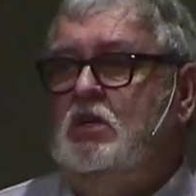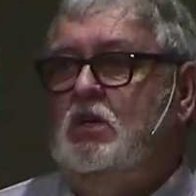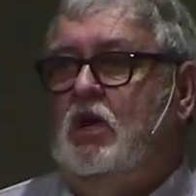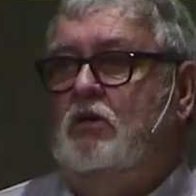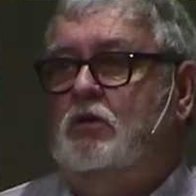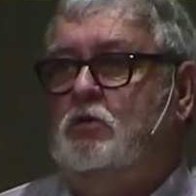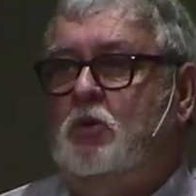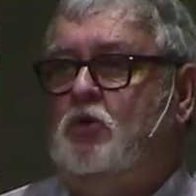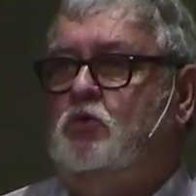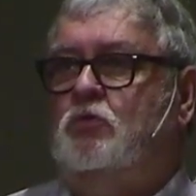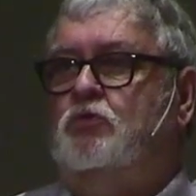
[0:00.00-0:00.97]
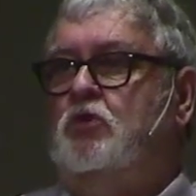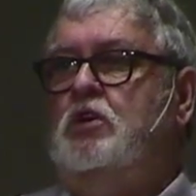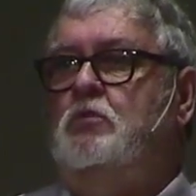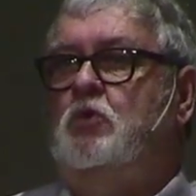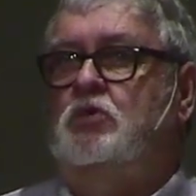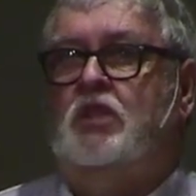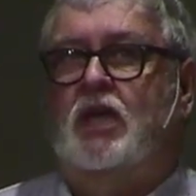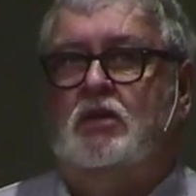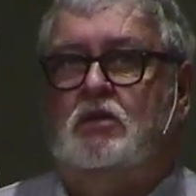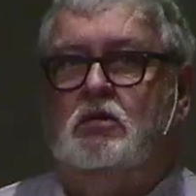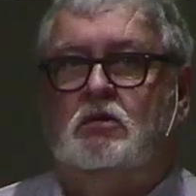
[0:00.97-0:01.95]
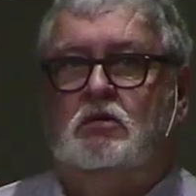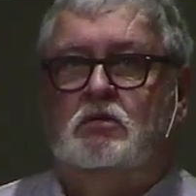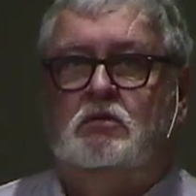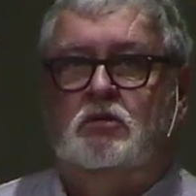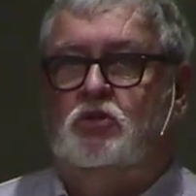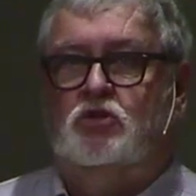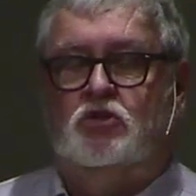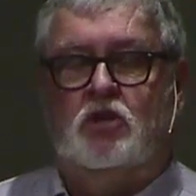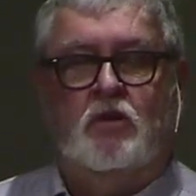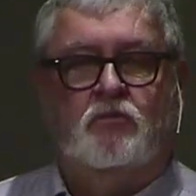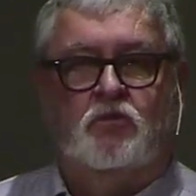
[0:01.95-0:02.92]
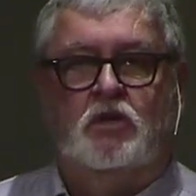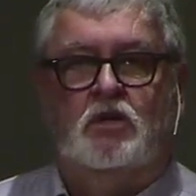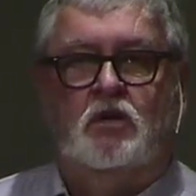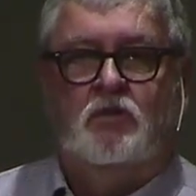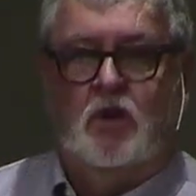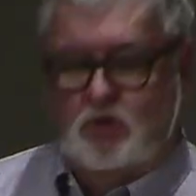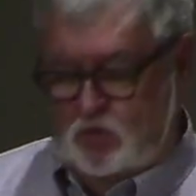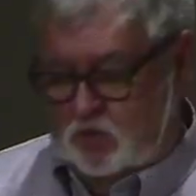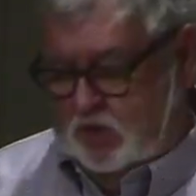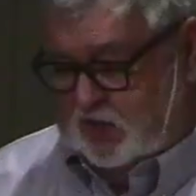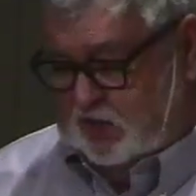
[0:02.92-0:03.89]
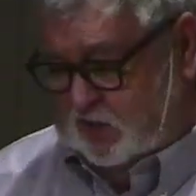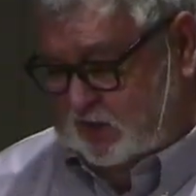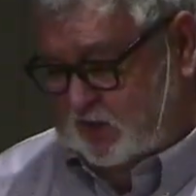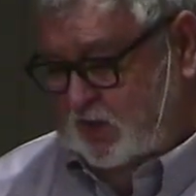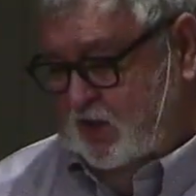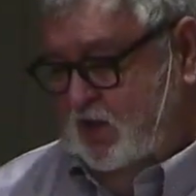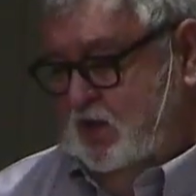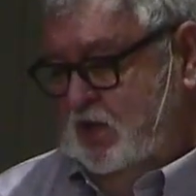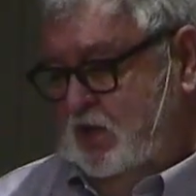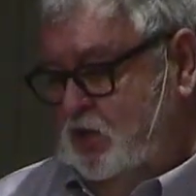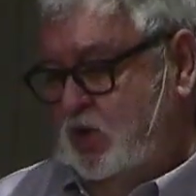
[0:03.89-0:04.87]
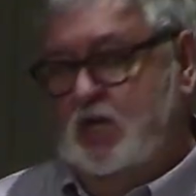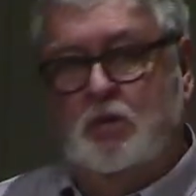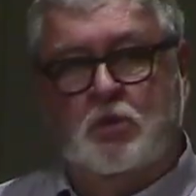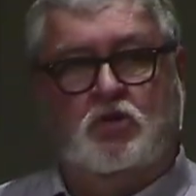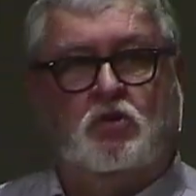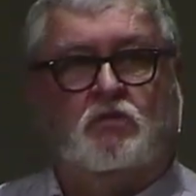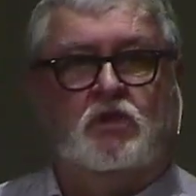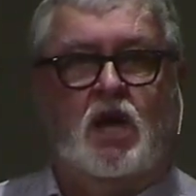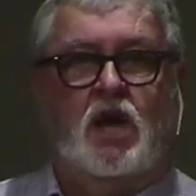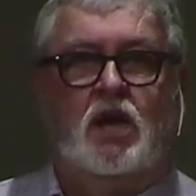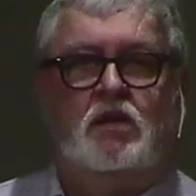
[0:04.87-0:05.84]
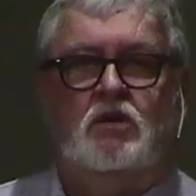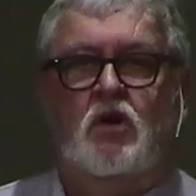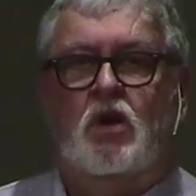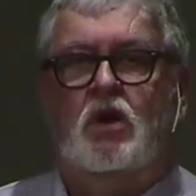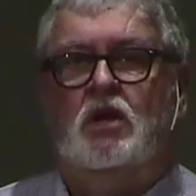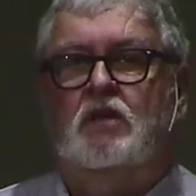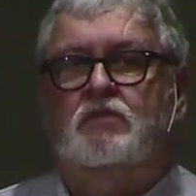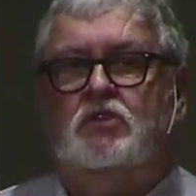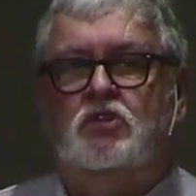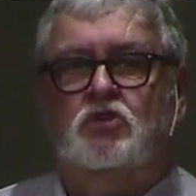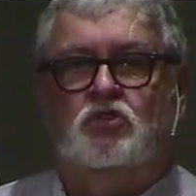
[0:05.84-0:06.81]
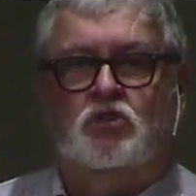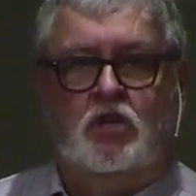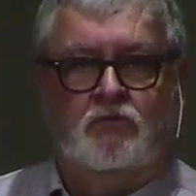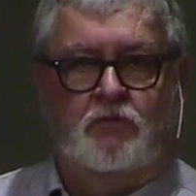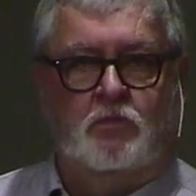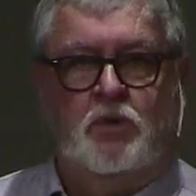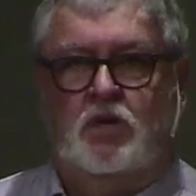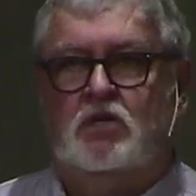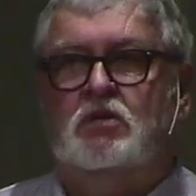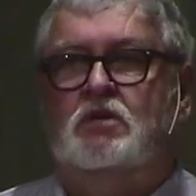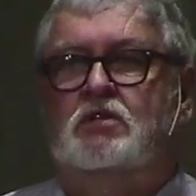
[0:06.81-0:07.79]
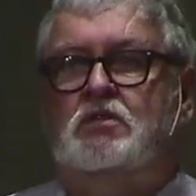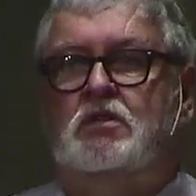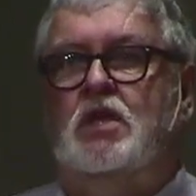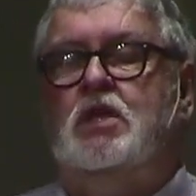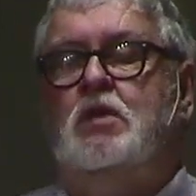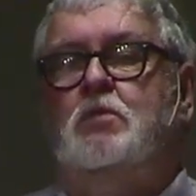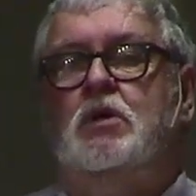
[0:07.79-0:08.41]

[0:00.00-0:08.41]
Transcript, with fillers: uh, spiritual freedom was that t- the discovery of our uniqueness. The image of God in all of us, it's different, but it's the same.